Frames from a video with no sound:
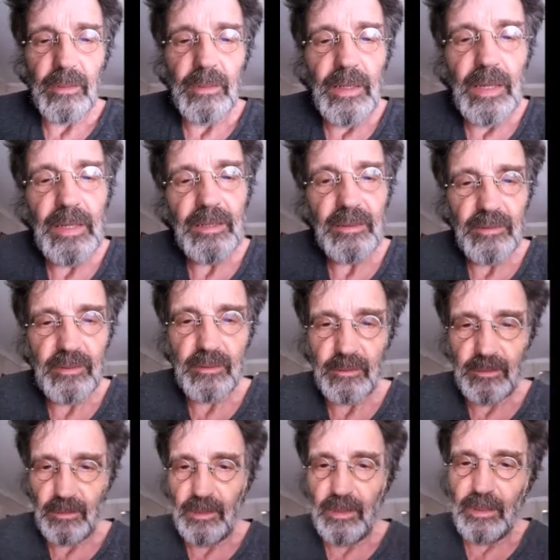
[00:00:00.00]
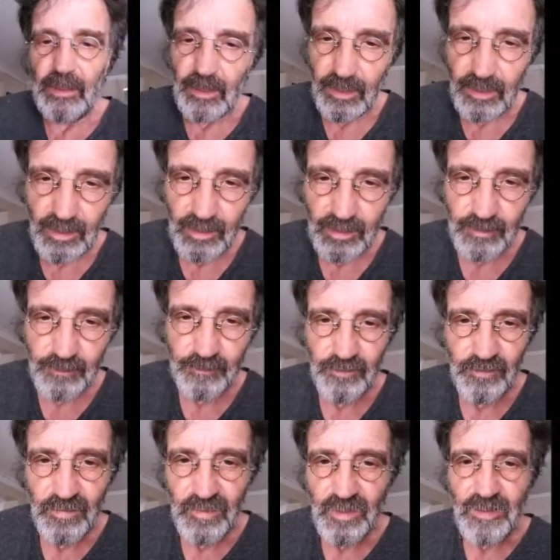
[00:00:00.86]
has not been hanging
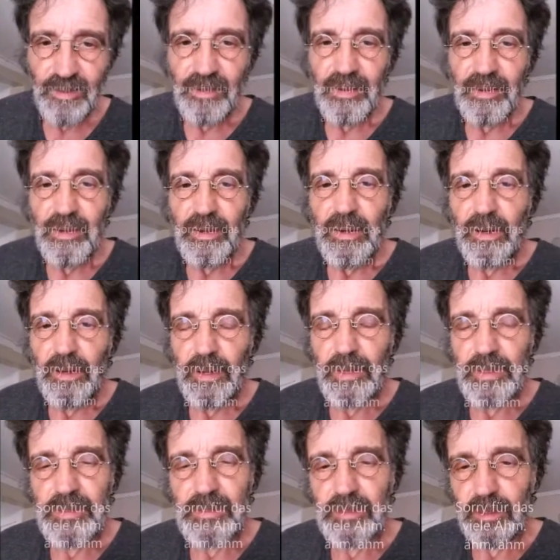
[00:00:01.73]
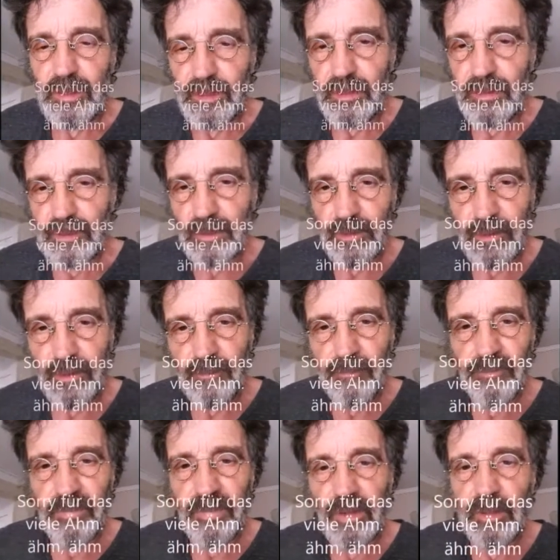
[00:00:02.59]
here when I moved
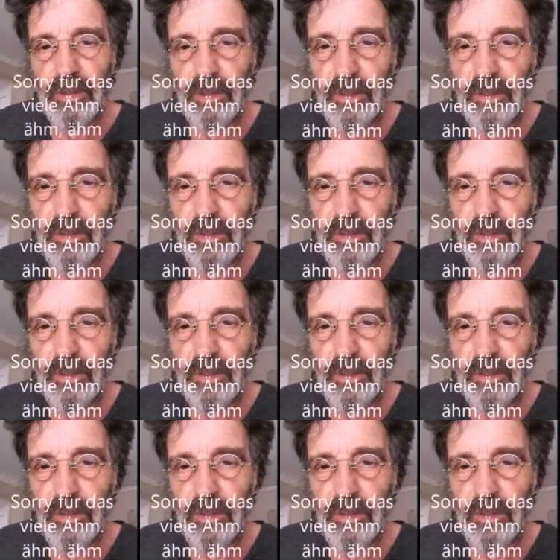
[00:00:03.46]
in.